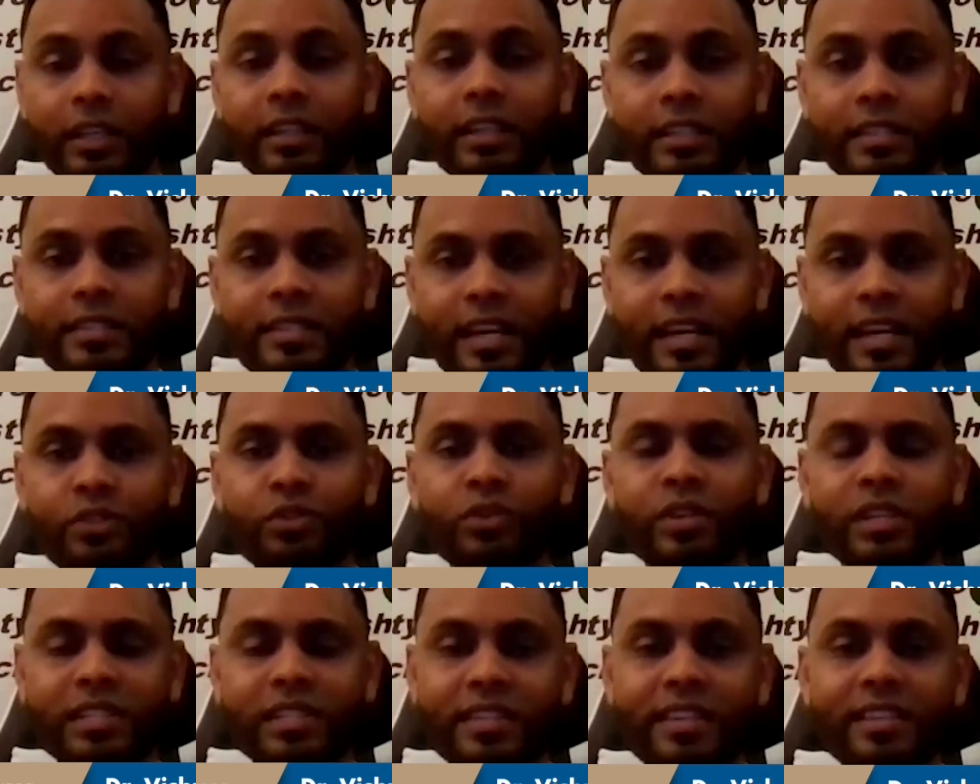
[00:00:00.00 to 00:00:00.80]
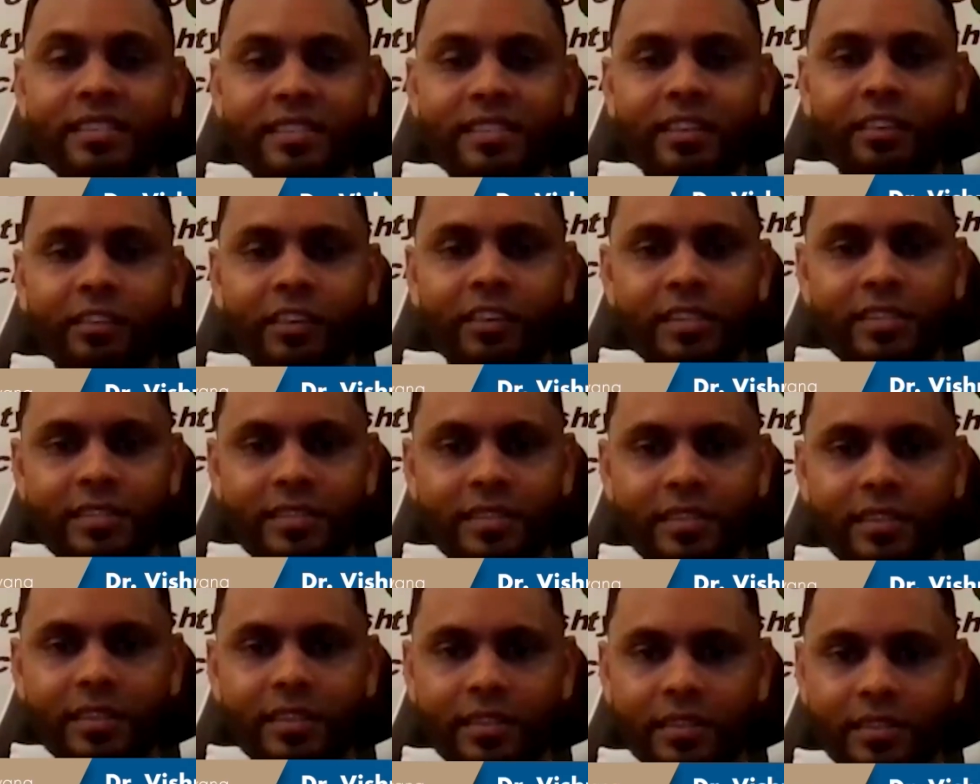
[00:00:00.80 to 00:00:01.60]
It's actually 6 of
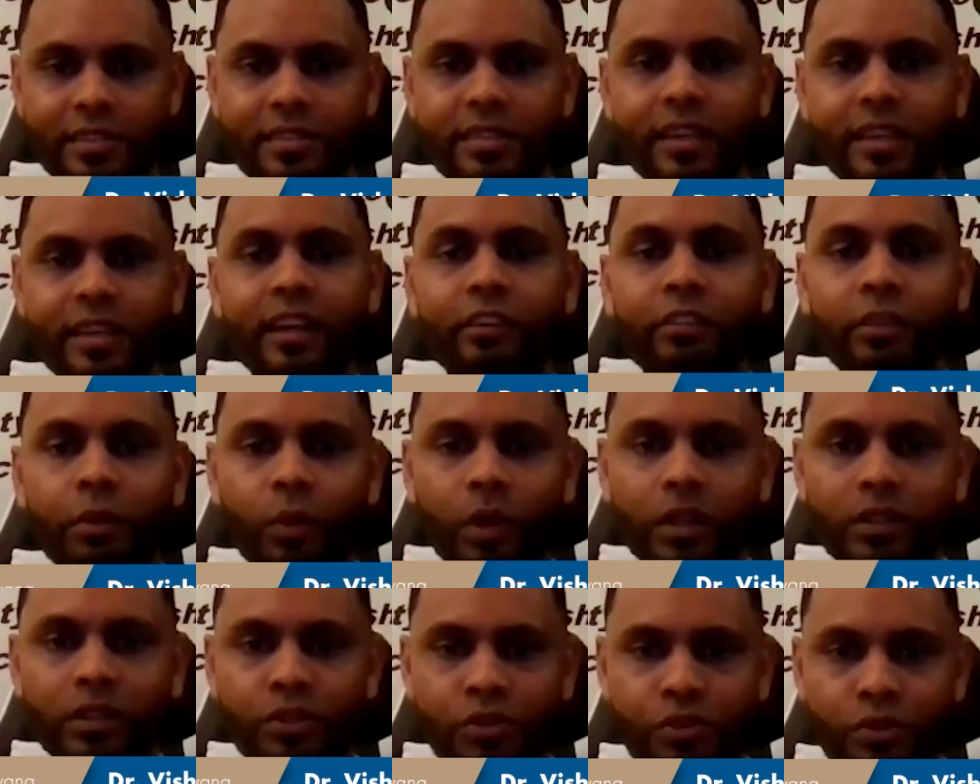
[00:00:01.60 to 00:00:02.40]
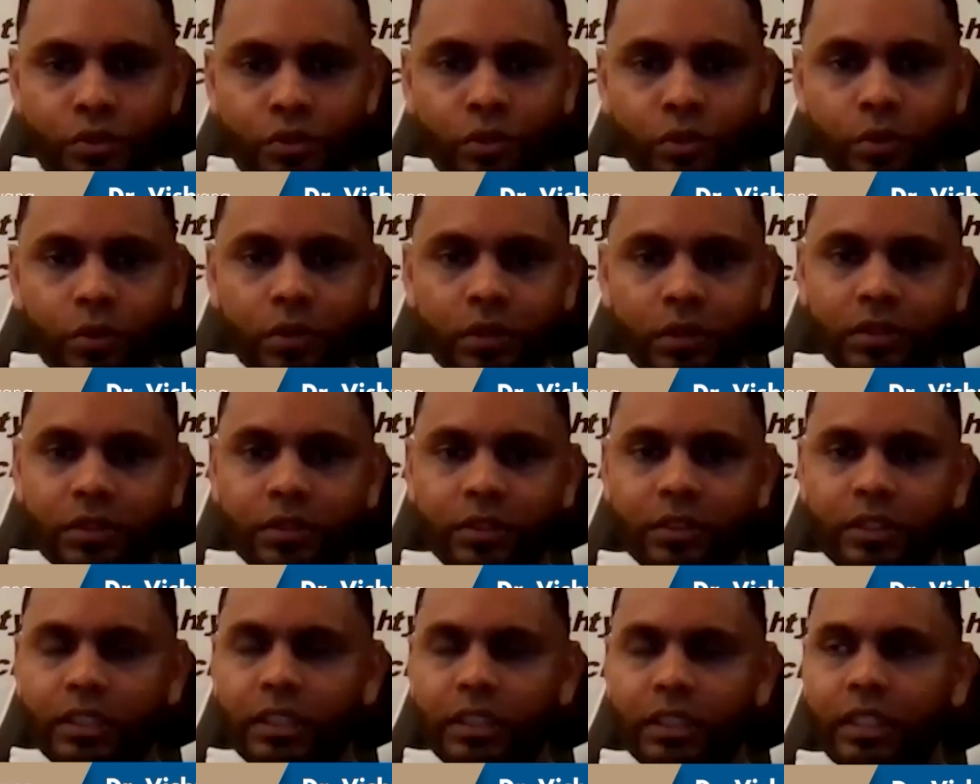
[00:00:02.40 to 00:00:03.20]
us, send everyone to school,
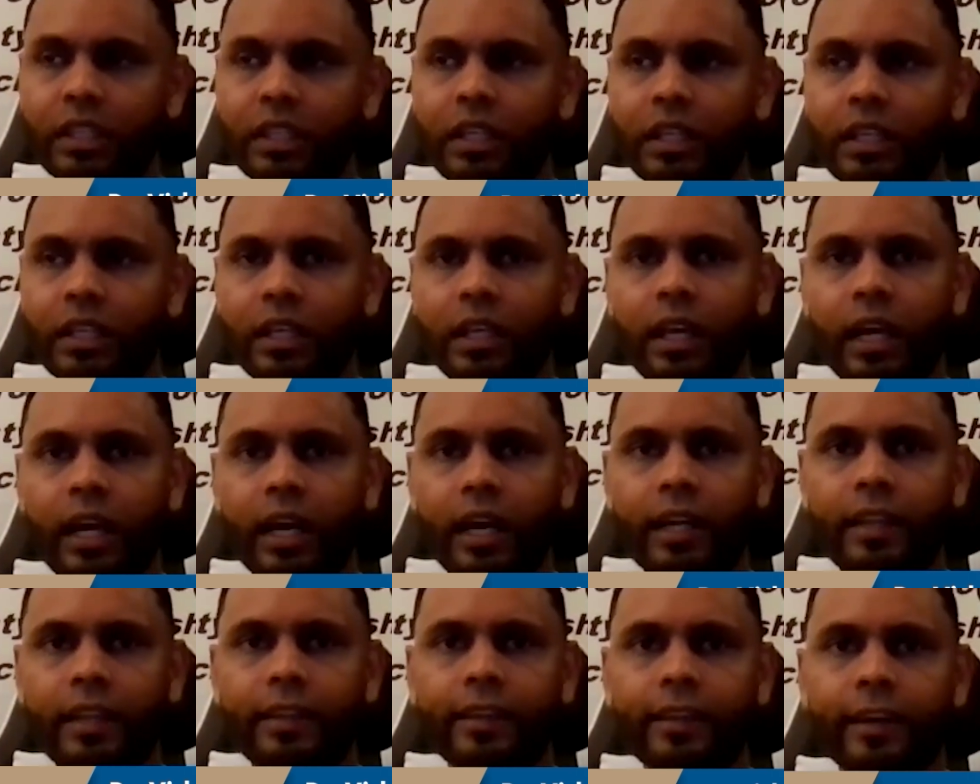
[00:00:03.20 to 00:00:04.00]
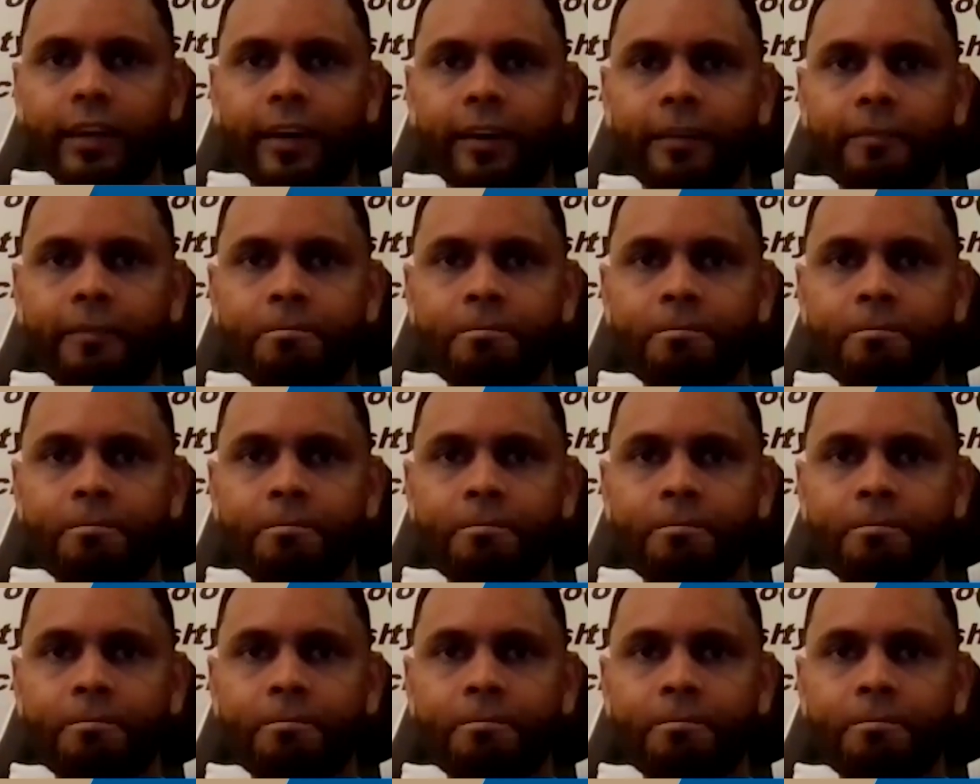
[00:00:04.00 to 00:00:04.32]
and